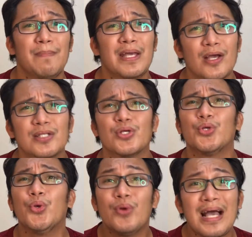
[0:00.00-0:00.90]
because
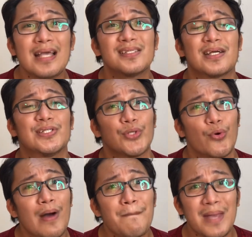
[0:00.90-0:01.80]
you guys are
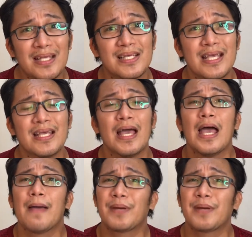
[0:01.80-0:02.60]
so amazing,